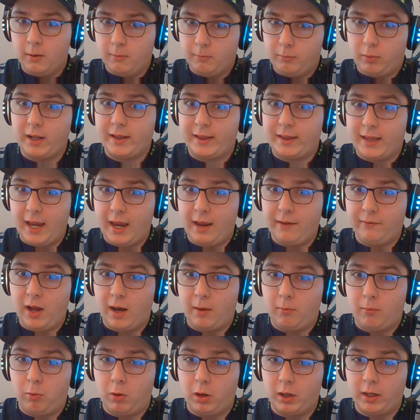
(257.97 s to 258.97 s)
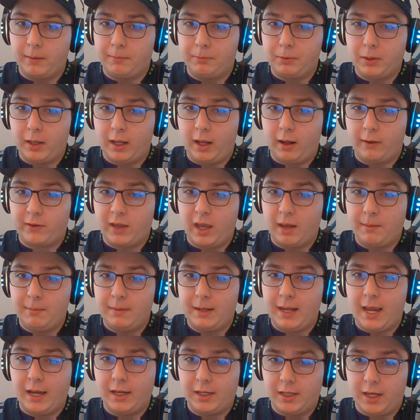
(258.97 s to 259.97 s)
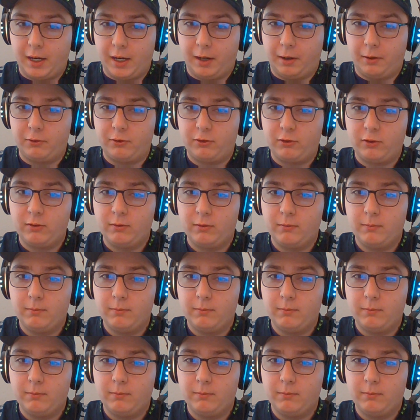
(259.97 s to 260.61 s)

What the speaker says: But they have not won a playoff game in 8 years.